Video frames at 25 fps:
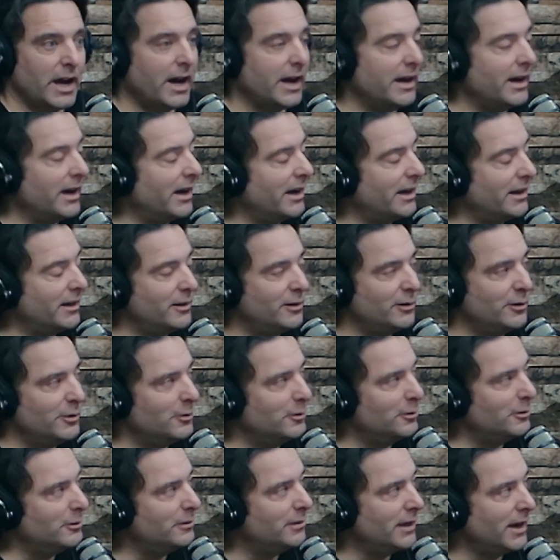high
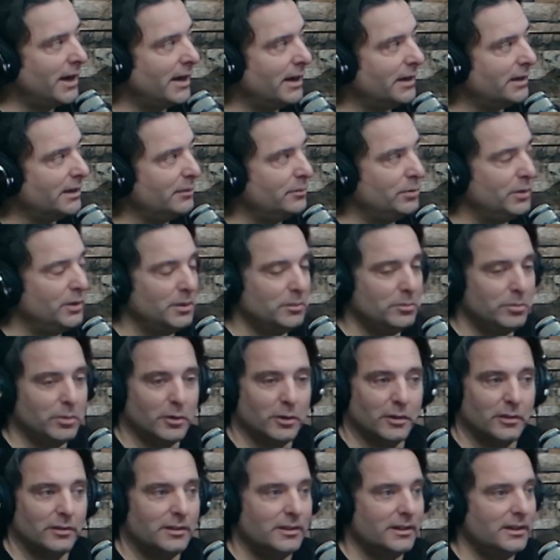IQ hockey
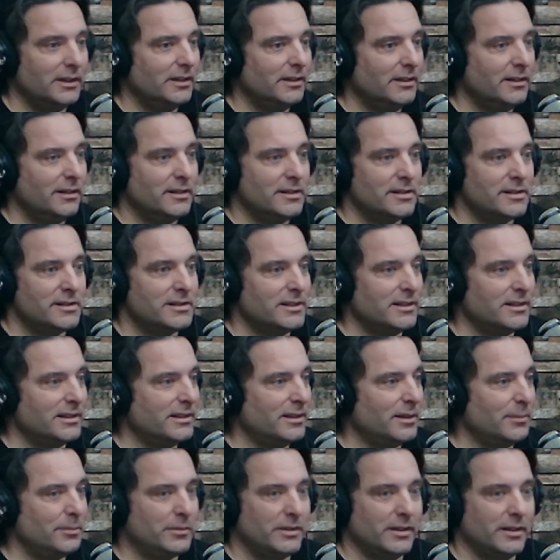people
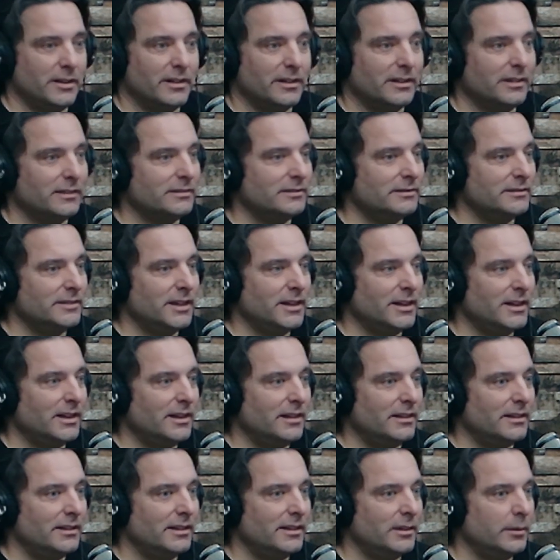sitting up there
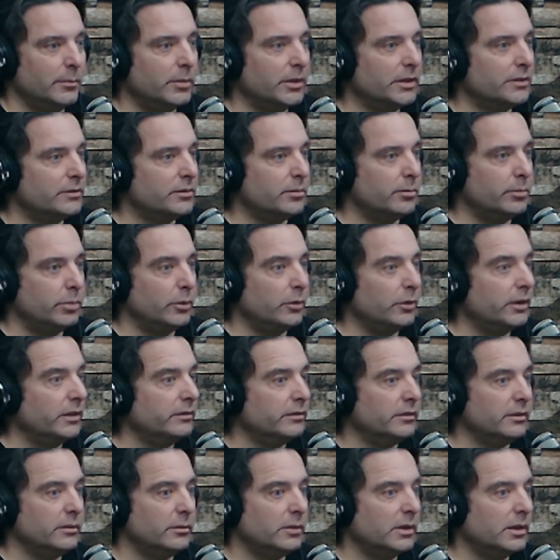uh, and a bunch of
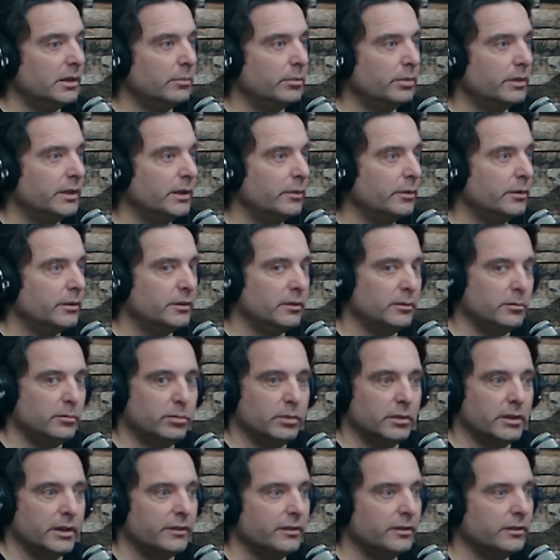boys that want to play with their
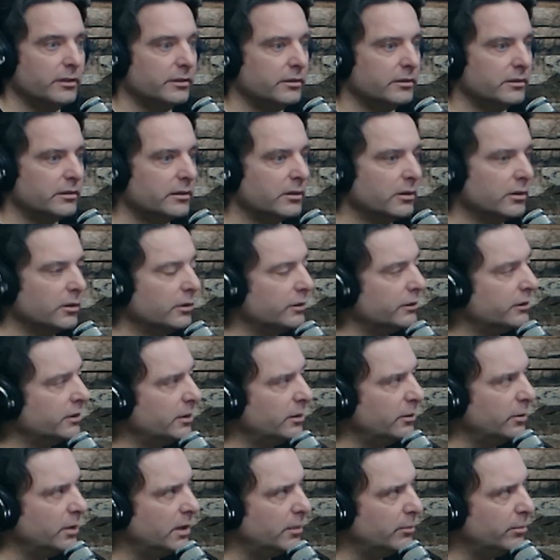brothers and
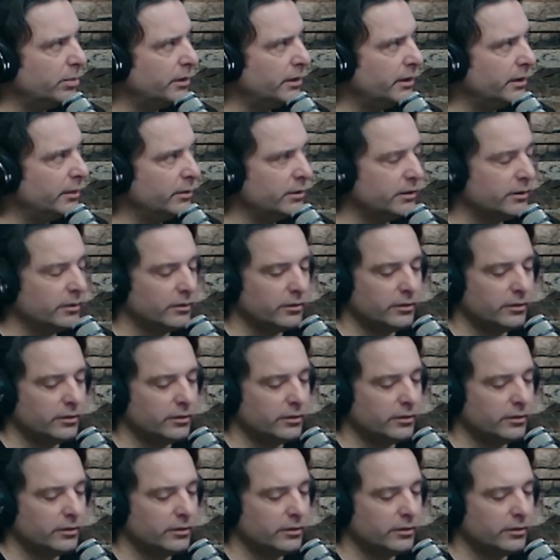girls that want to play